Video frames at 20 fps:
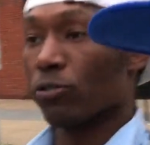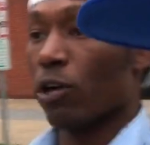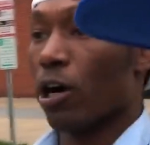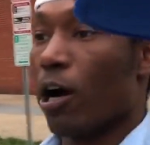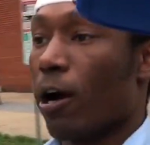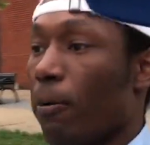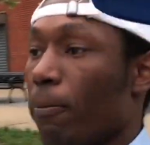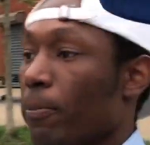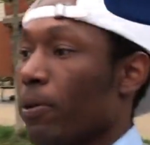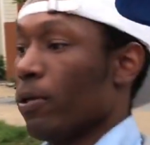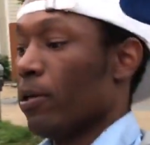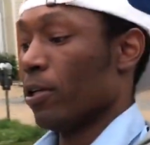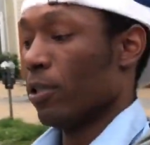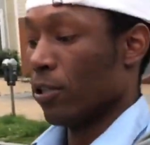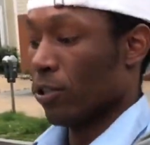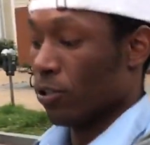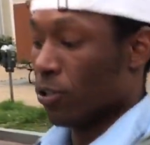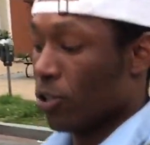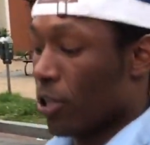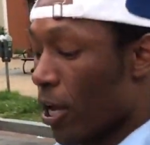grew up,
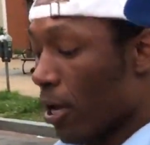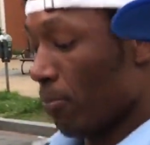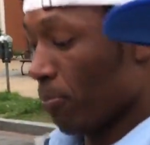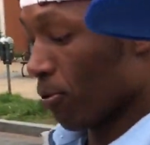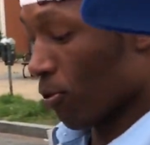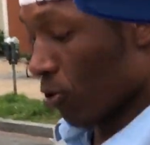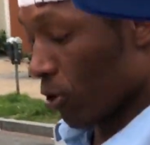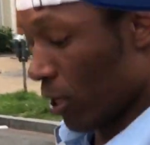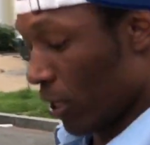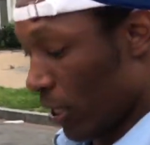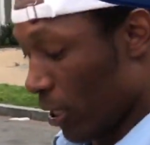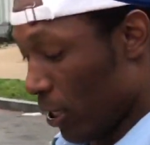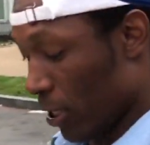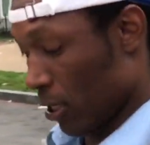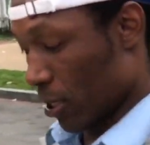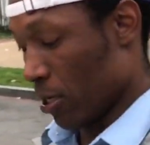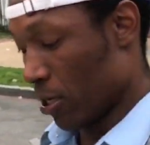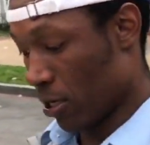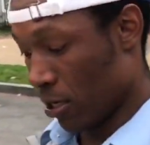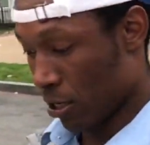skateboarding,
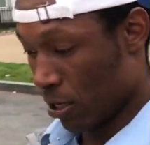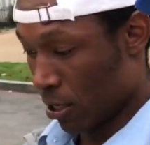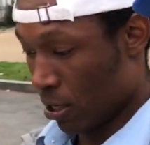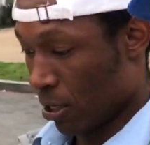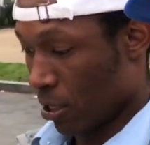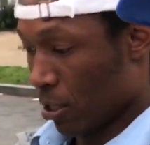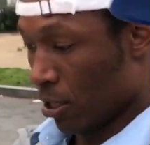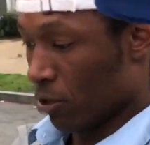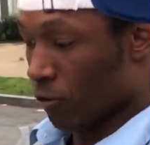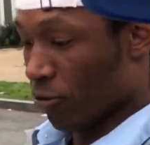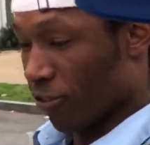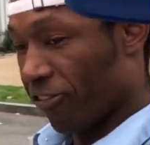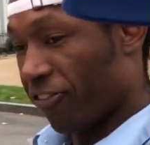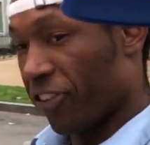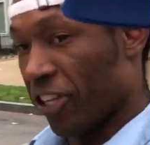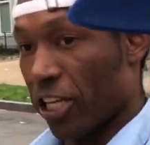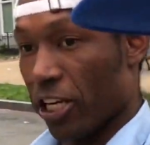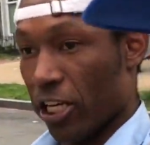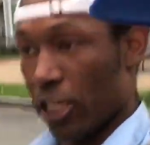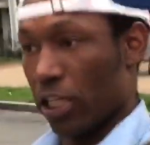
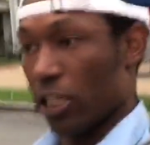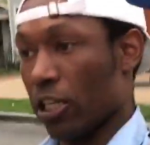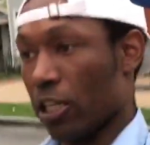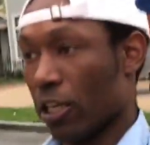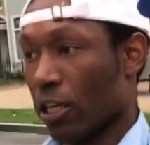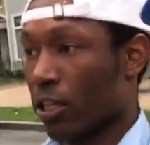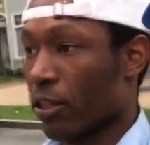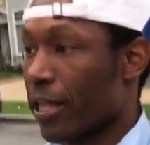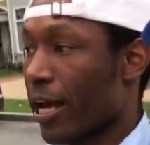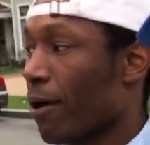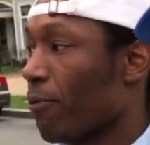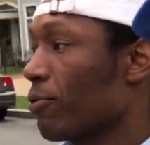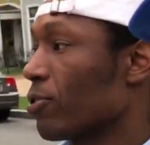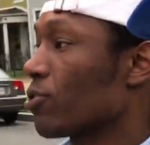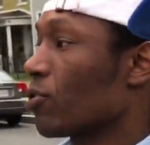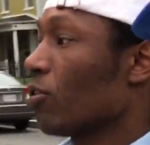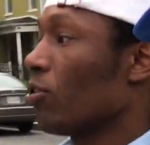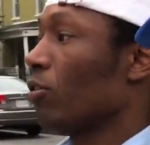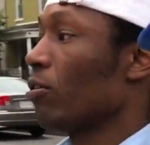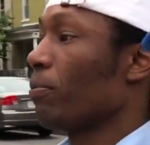graffiti, that
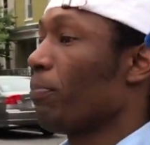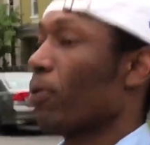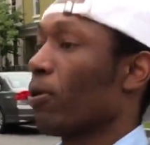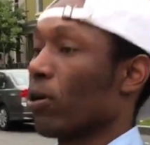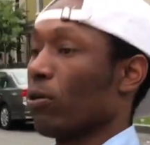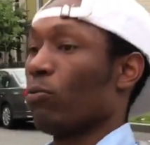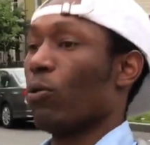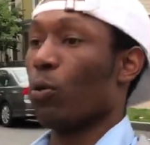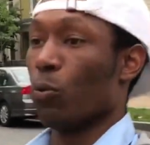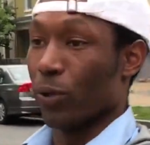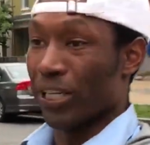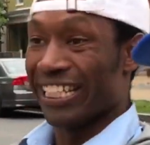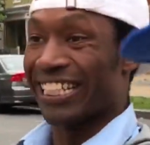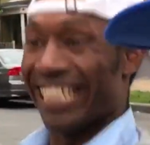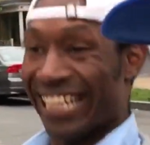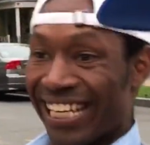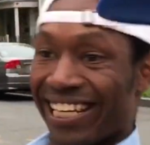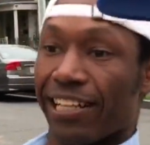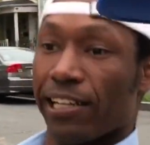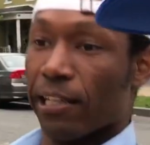was all part of what
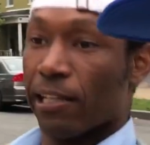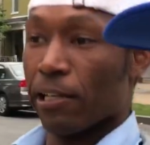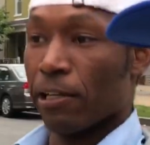we did.